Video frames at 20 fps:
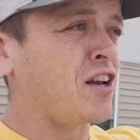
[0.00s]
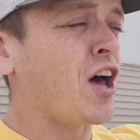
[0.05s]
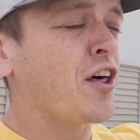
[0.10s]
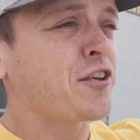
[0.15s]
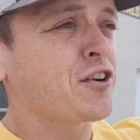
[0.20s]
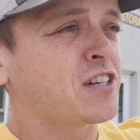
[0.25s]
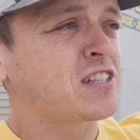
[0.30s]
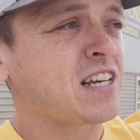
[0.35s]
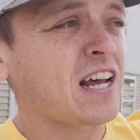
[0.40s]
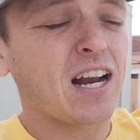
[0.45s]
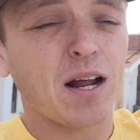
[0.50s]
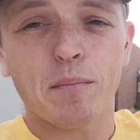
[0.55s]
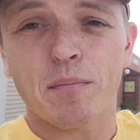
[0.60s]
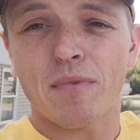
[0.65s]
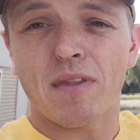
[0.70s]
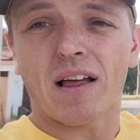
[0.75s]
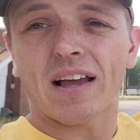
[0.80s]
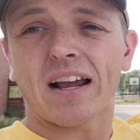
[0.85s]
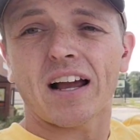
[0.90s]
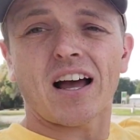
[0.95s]
another
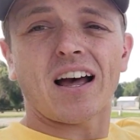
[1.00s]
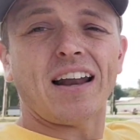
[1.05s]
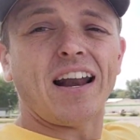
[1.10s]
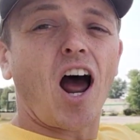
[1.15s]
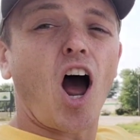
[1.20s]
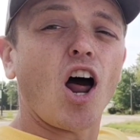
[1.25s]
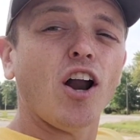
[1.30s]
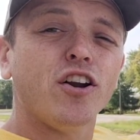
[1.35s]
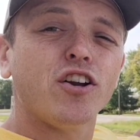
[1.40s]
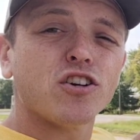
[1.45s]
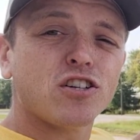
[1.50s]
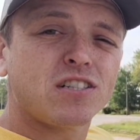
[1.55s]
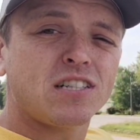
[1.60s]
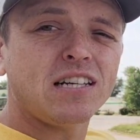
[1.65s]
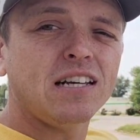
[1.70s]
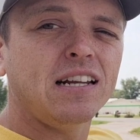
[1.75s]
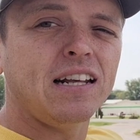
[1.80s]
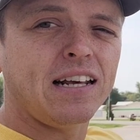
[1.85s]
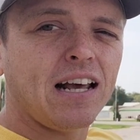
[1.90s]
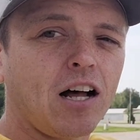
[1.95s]
setup, like an
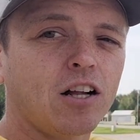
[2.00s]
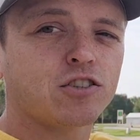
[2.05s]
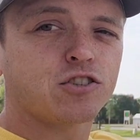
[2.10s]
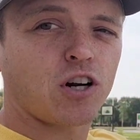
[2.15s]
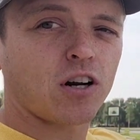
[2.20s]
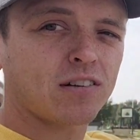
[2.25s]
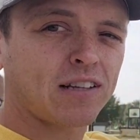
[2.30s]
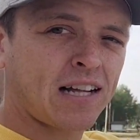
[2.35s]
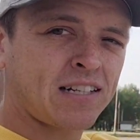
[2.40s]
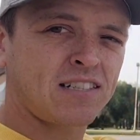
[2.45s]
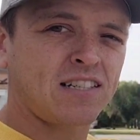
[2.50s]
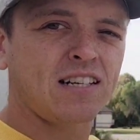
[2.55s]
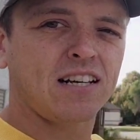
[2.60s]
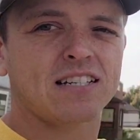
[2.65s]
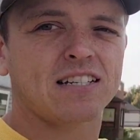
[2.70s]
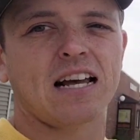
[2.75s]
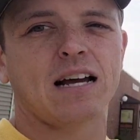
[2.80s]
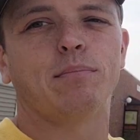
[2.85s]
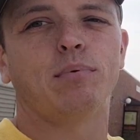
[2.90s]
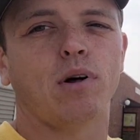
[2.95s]
under C D L truck. That's
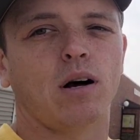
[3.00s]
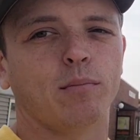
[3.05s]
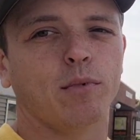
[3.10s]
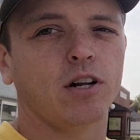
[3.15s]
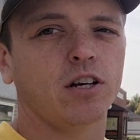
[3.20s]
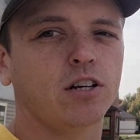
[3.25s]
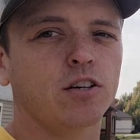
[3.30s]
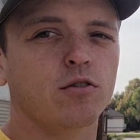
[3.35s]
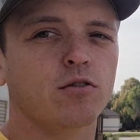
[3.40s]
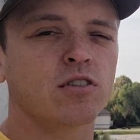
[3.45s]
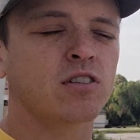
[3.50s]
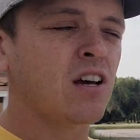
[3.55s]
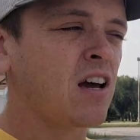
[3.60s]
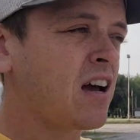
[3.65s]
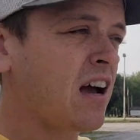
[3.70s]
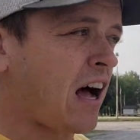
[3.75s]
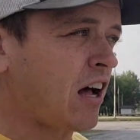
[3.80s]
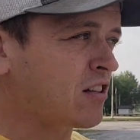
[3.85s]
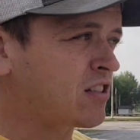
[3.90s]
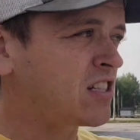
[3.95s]
the example I'm going to
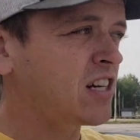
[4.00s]
use.